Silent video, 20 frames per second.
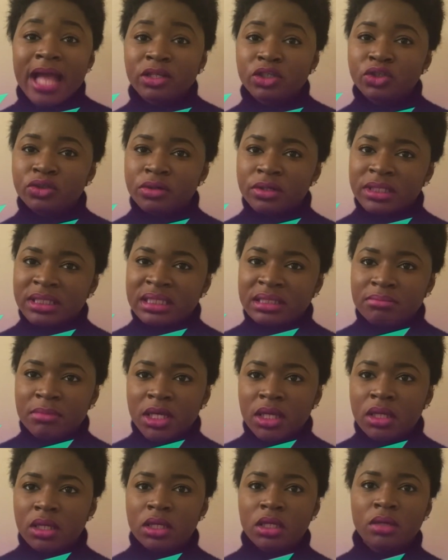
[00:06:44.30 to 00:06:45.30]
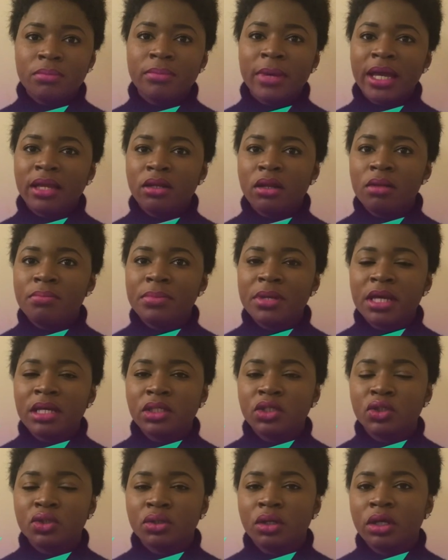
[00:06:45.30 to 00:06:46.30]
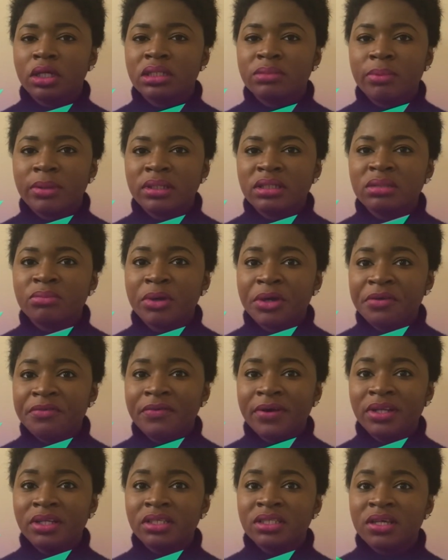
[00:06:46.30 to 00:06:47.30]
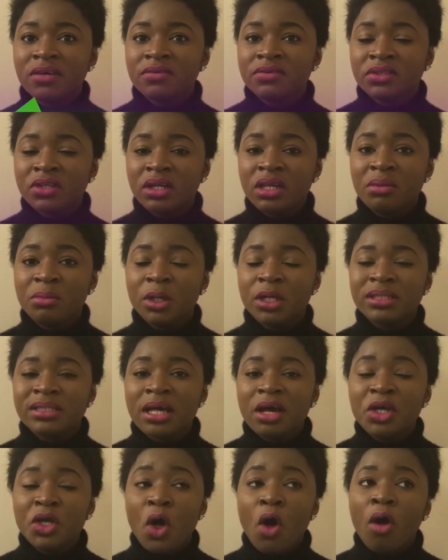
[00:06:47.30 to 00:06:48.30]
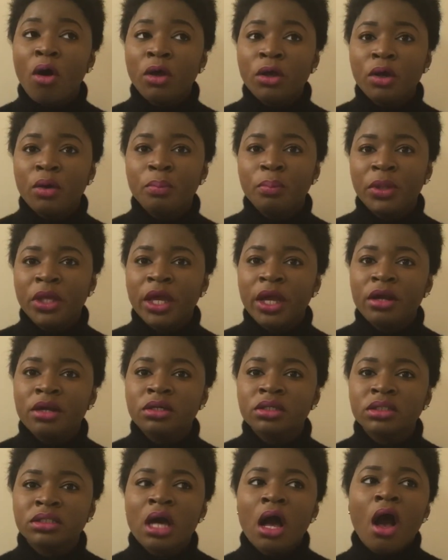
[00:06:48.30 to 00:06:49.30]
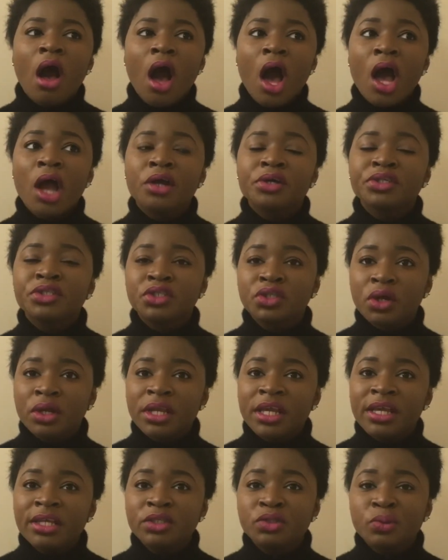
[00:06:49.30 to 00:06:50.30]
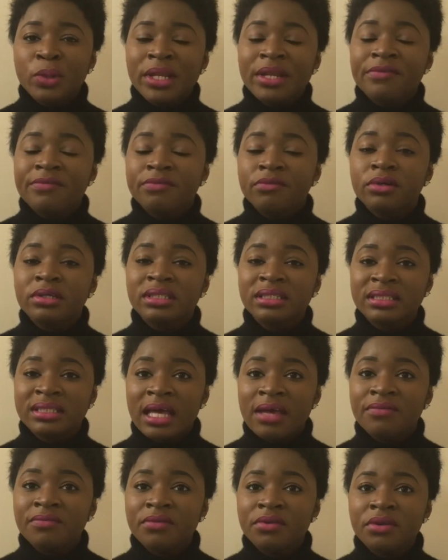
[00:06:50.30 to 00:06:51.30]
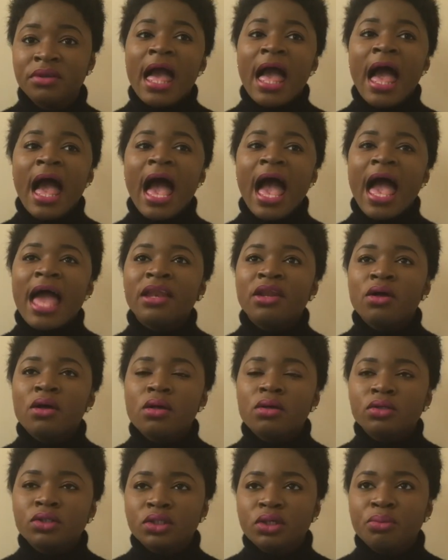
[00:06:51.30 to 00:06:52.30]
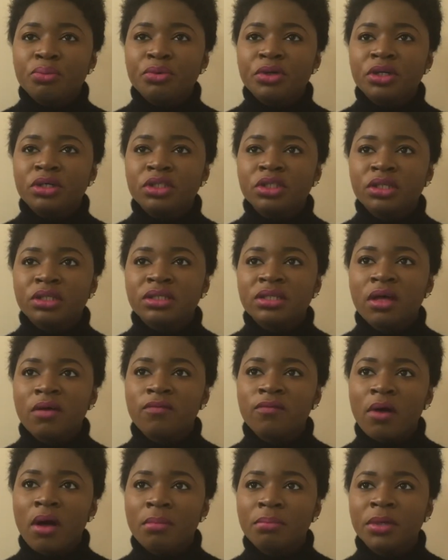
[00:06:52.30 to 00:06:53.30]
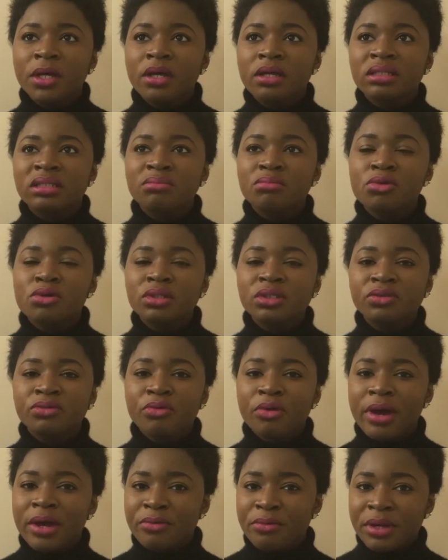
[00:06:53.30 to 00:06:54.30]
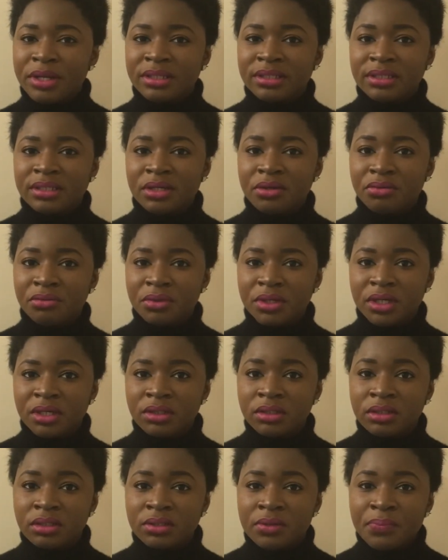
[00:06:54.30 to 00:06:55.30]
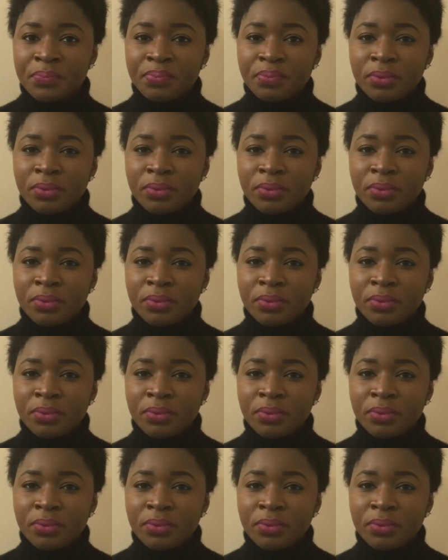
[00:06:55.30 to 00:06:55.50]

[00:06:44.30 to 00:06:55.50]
trust me, you might not be a studious person, but you find yourself studying because all your peers are studying 24/7. And also brace yourself up because most graduate degrees,